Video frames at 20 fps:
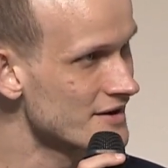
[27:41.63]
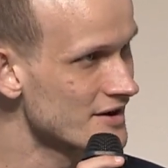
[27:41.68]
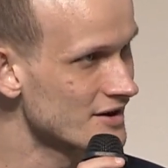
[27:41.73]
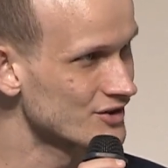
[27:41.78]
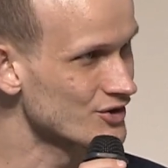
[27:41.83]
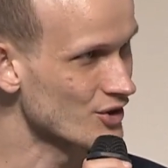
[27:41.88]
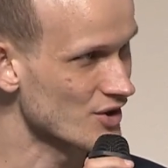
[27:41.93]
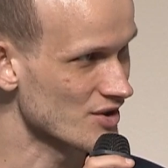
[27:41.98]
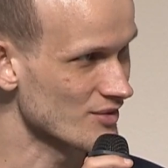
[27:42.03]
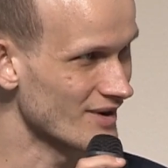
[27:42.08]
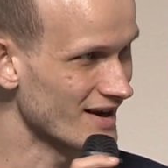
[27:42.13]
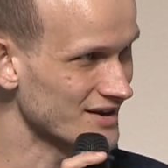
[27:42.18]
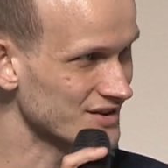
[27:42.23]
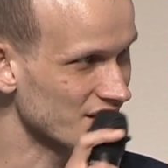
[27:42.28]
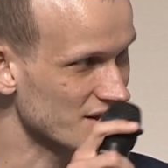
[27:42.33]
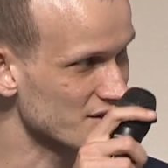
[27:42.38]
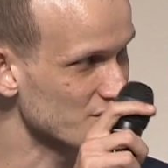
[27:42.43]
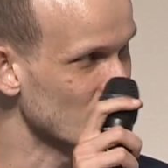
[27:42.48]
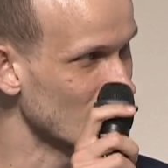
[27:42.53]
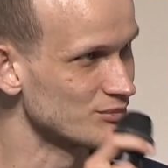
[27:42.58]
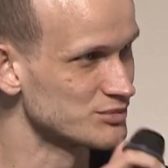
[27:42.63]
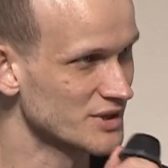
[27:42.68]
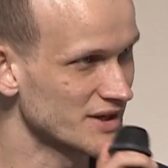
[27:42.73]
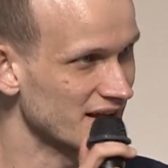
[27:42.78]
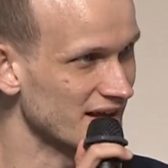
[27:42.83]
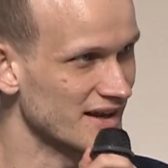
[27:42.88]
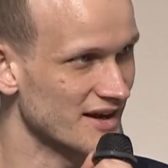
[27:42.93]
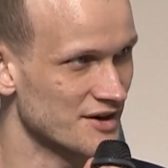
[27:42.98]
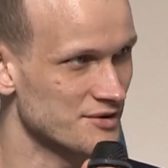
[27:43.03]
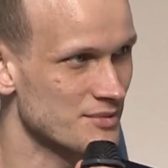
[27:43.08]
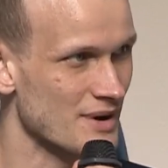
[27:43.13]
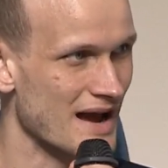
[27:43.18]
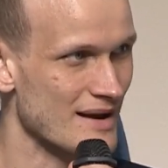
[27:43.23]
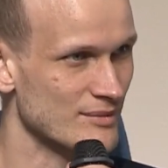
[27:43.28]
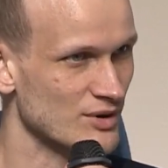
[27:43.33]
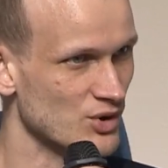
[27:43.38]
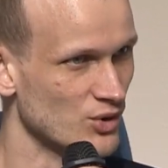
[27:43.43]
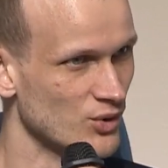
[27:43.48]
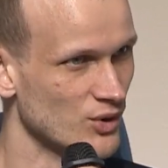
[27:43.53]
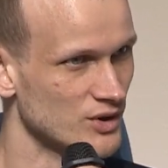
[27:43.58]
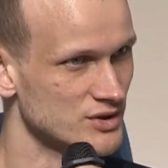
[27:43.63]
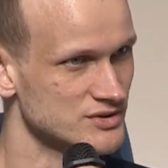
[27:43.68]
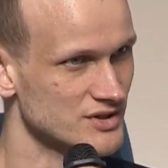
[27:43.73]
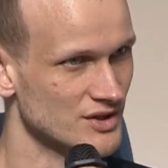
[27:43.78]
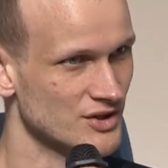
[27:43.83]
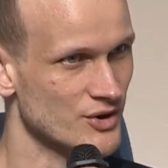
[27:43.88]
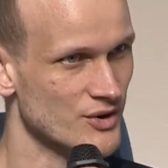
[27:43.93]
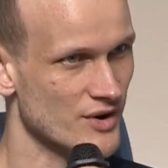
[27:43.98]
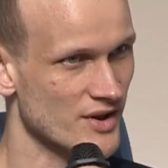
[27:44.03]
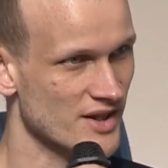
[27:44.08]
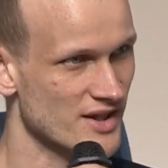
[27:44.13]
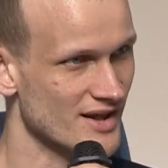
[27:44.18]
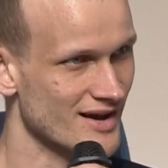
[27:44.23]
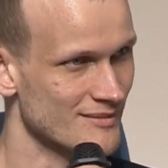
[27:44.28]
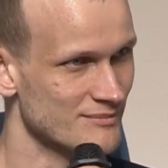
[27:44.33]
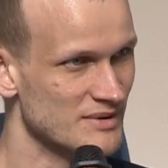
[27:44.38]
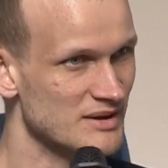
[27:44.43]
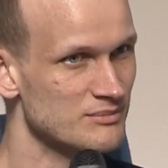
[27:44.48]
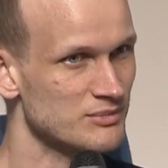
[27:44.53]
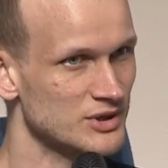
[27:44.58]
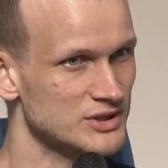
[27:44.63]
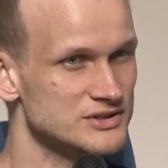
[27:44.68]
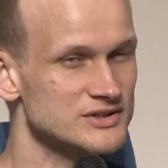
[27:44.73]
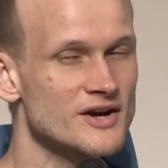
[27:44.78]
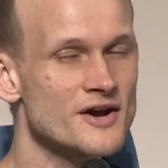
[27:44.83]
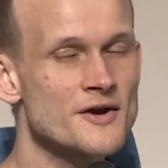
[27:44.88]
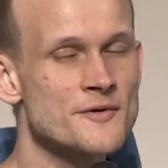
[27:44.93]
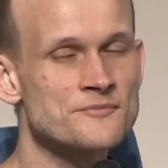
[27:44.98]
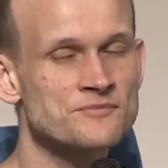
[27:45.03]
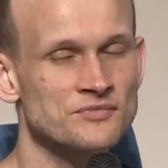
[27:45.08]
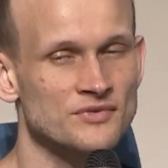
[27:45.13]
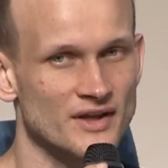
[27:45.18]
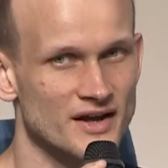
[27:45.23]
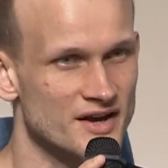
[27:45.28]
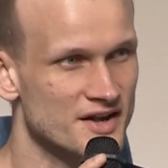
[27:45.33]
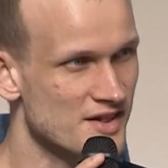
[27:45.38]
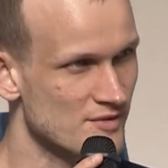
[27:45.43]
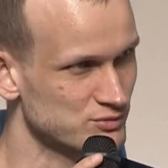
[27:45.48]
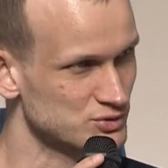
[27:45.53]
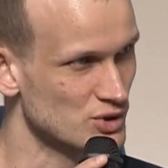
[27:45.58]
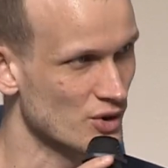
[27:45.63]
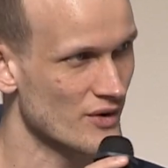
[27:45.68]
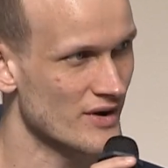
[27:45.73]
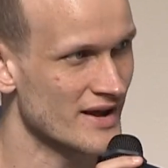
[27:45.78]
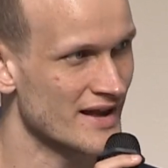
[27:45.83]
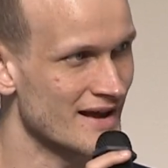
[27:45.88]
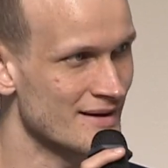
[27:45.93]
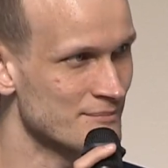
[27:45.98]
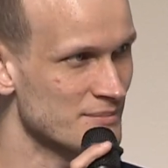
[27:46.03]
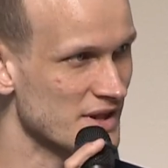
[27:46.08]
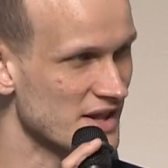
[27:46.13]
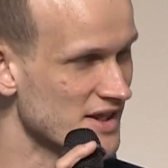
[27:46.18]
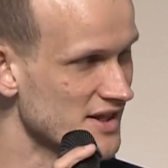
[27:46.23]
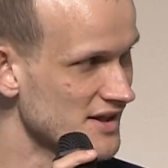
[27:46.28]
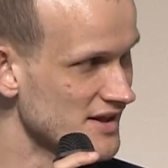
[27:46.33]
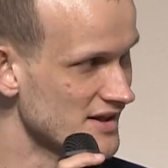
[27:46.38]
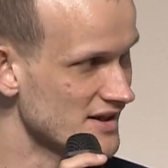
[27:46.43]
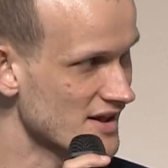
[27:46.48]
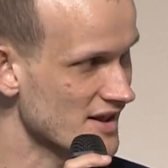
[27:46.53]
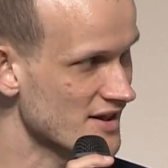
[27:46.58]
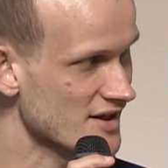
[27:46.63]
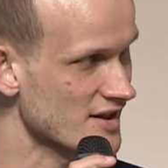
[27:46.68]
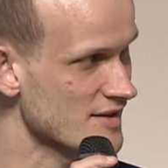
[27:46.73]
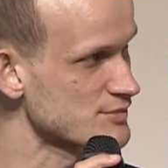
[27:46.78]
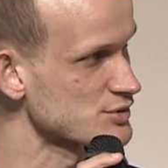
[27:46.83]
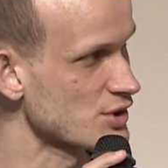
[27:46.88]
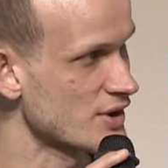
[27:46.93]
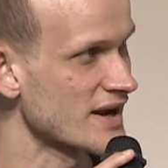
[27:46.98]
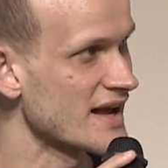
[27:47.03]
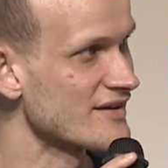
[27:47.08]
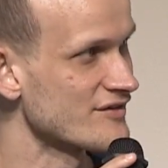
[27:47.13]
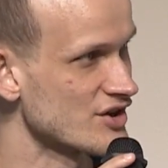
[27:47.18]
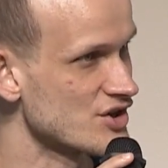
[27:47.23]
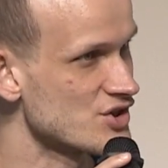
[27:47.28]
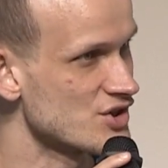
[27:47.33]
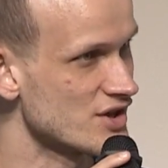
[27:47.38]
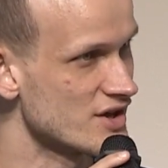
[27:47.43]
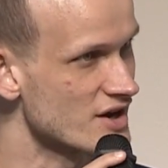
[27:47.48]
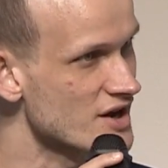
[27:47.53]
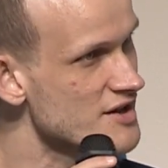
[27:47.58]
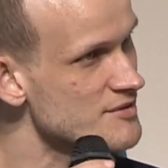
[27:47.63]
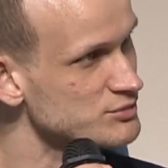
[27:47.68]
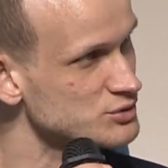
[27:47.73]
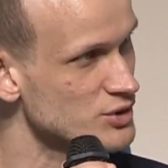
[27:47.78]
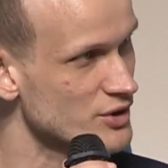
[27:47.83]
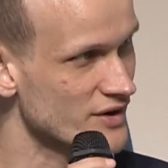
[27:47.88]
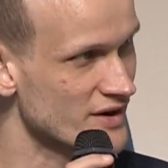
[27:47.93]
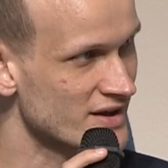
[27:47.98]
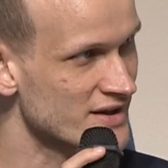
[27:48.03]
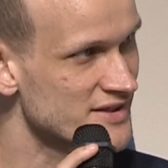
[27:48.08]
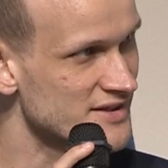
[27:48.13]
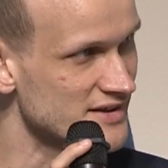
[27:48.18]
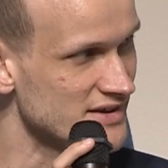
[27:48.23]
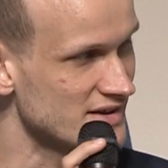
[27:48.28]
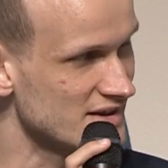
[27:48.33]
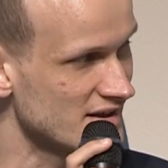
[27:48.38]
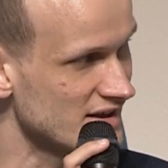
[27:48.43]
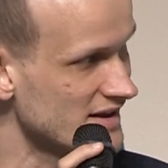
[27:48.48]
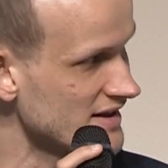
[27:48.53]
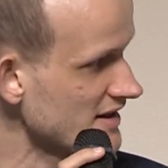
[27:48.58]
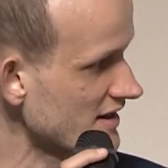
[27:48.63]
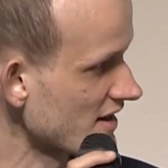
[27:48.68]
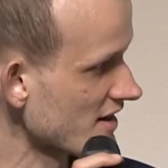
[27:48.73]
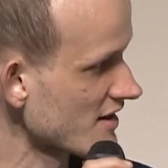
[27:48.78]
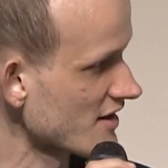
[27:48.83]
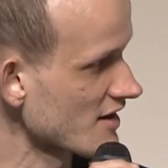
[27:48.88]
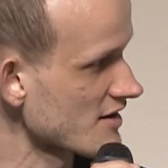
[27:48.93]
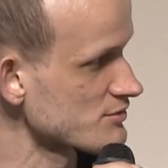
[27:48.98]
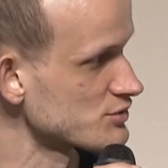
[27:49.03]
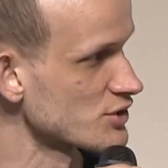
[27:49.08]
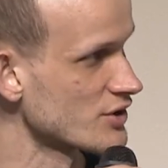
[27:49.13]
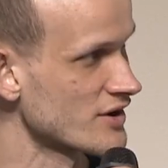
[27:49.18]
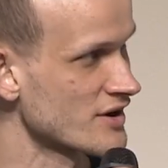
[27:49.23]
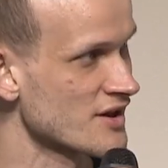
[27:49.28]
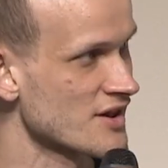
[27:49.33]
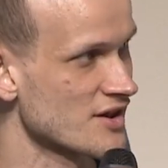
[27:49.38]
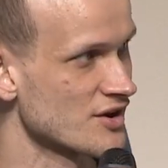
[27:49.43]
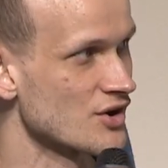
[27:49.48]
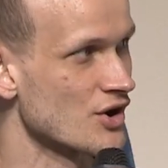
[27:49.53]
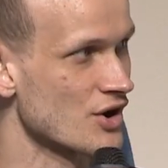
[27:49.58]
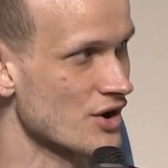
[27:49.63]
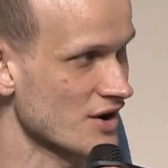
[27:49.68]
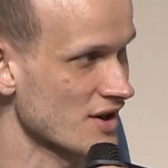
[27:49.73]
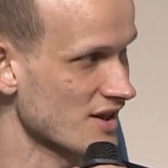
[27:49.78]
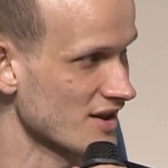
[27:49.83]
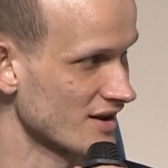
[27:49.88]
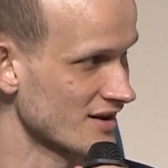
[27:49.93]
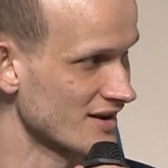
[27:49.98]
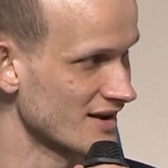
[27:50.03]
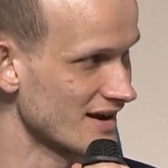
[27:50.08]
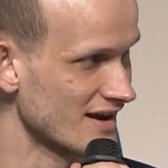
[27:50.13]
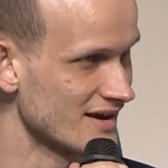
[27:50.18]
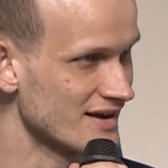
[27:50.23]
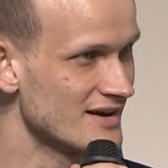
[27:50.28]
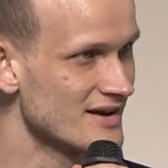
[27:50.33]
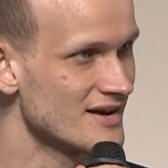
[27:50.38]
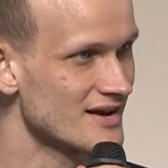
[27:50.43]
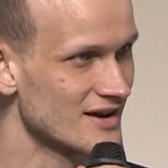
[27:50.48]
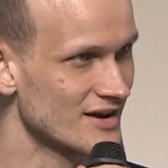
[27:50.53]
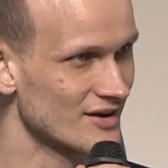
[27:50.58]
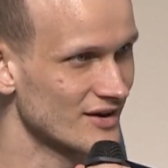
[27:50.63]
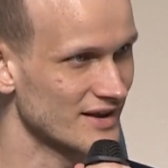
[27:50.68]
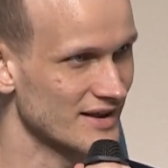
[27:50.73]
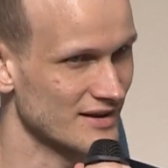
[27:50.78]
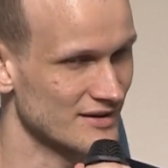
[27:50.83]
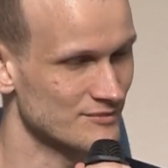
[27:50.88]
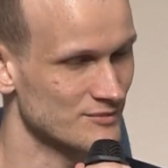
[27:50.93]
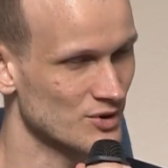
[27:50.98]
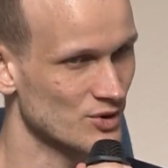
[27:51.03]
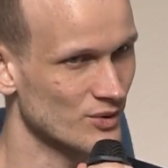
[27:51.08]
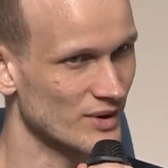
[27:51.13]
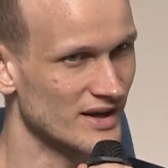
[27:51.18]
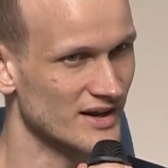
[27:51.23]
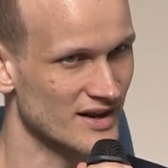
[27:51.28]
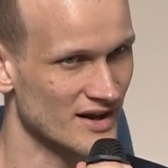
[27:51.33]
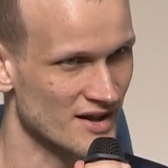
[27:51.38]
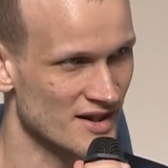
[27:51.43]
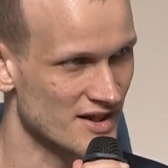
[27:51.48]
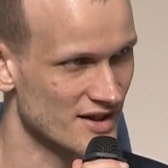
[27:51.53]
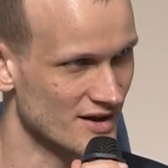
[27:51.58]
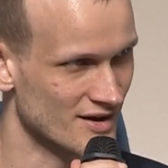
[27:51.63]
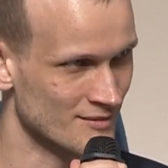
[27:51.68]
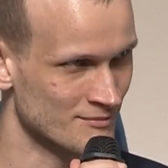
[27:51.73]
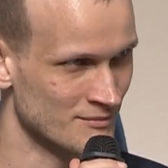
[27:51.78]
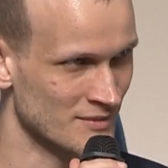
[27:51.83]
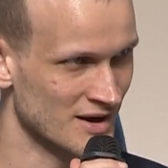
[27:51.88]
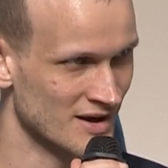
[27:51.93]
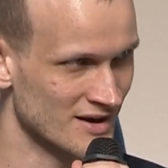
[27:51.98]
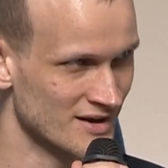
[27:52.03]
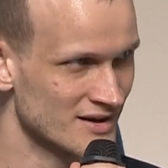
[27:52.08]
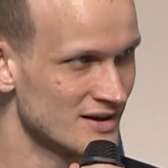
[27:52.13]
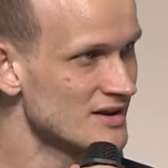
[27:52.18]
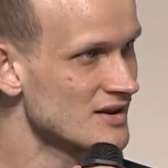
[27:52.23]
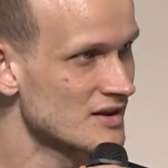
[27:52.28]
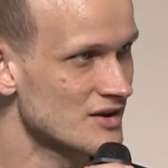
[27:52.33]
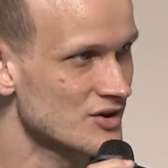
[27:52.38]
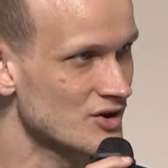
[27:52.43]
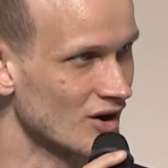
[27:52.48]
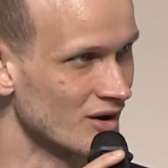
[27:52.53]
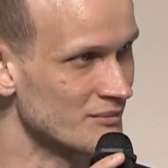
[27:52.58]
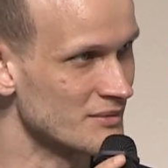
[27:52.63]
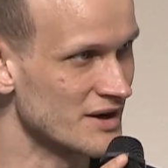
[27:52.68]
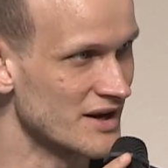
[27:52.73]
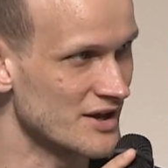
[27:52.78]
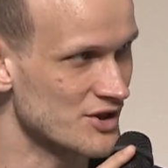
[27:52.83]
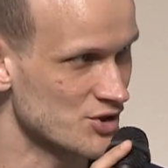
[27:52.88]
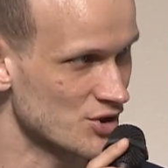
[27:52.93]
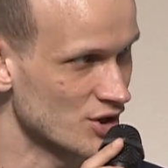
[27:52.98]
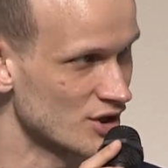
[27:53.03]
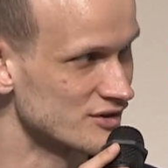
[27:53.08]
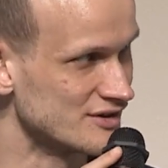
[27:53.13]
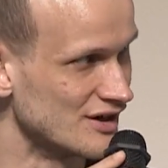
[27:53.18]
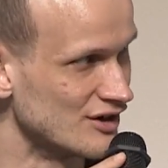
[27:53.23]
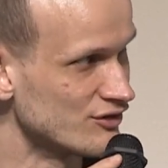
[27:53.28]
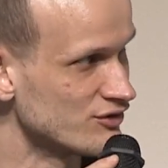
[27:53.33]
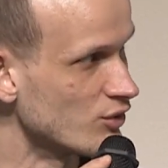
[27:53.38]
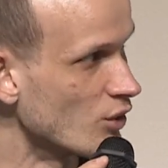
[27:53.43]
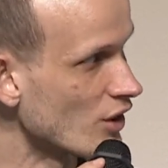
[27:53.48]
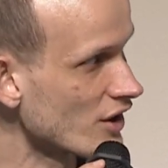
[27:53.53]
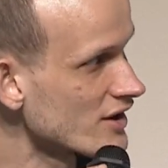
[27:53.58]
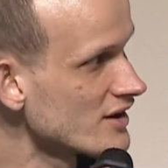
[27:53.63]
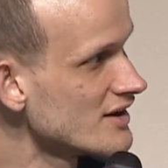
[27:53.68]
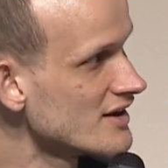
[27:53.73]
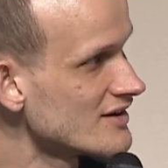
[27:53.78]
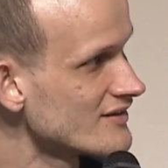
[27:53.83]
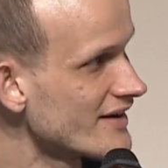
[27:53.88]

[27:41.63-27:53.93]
there's like this complicated rabbit hole, and there's people exploring MPCs, exploring FHE, exploring TEEs, exploring Synarchs, and keep creating some combination of all four.